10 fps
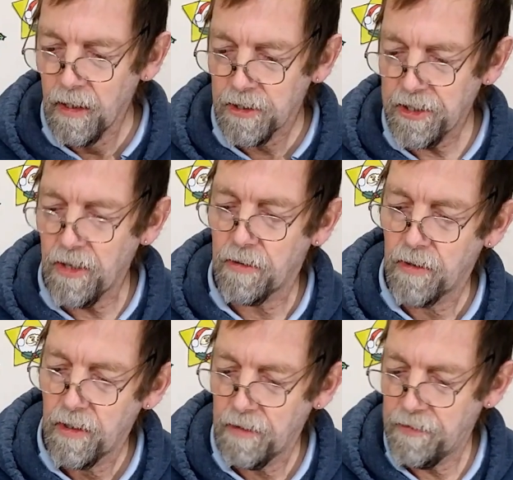So,
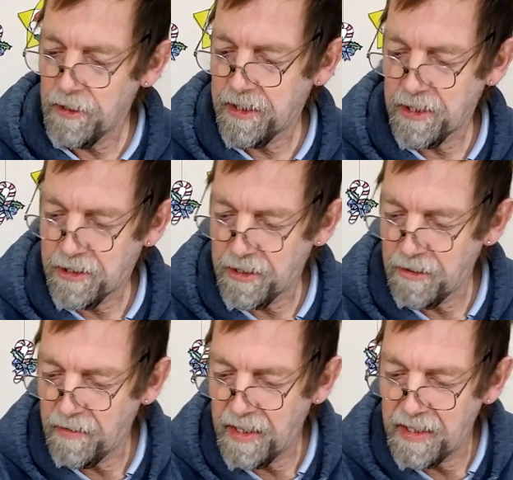the first thing to
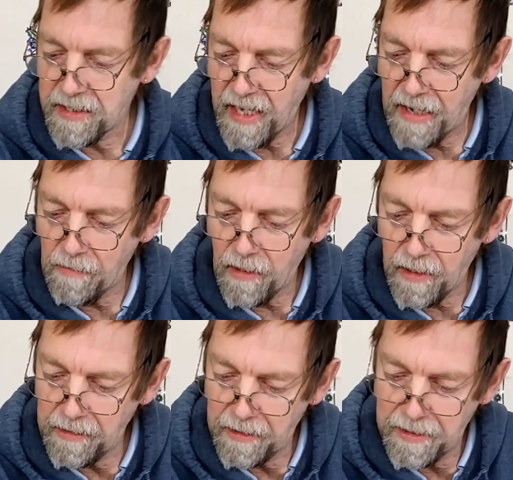do is
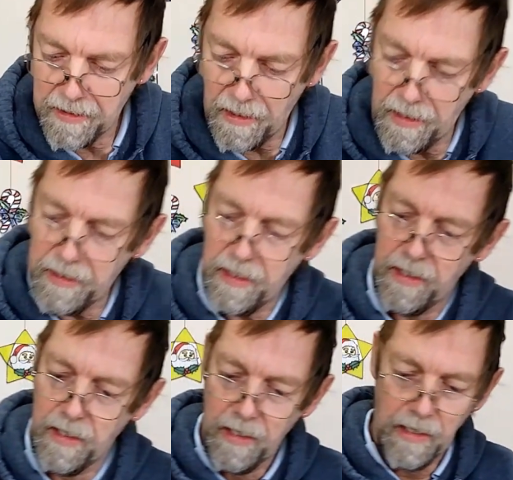outline the design.
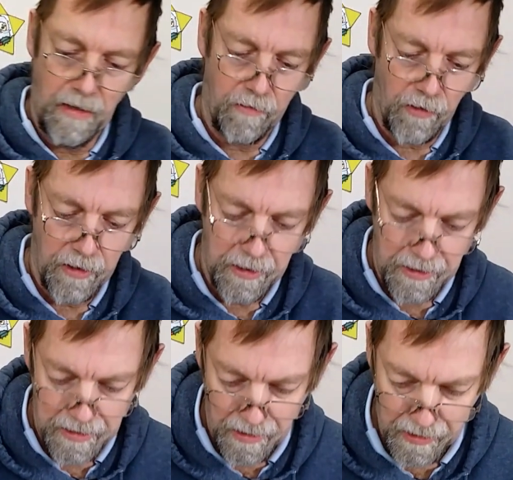Now, I've got the
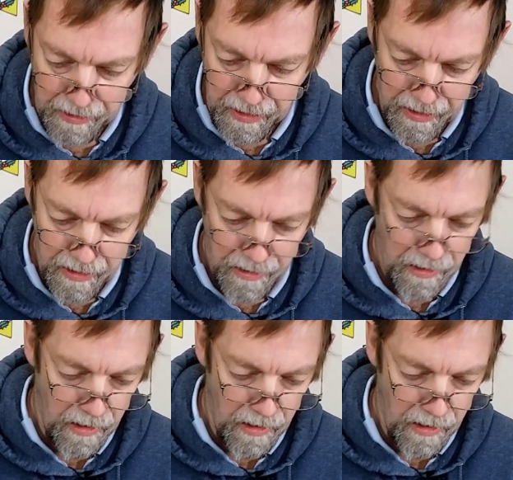design here,